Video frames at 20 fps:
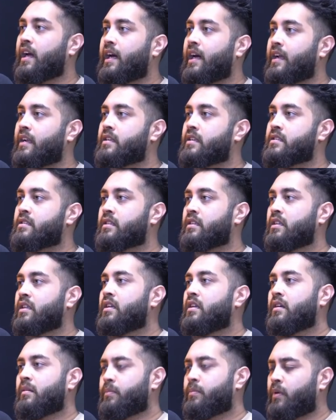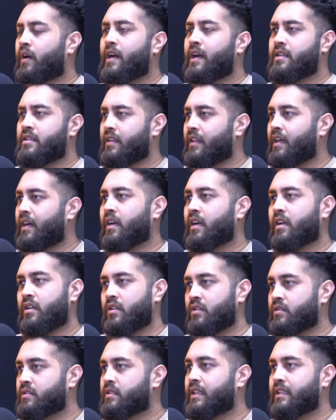And prior to that,
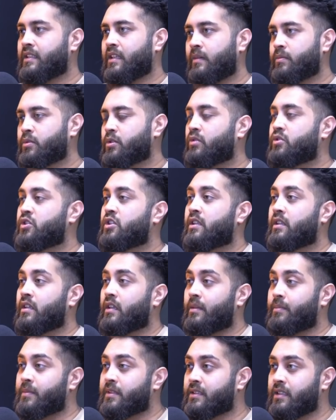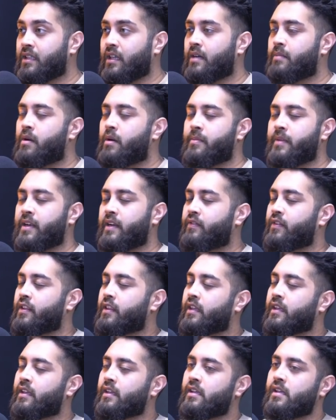kind of set up so she can come and see her mum and
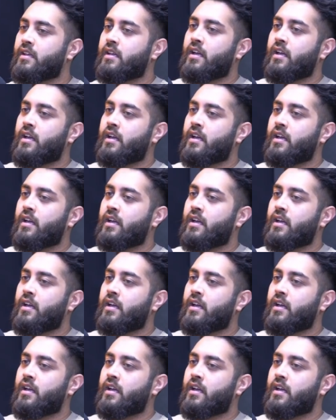everything.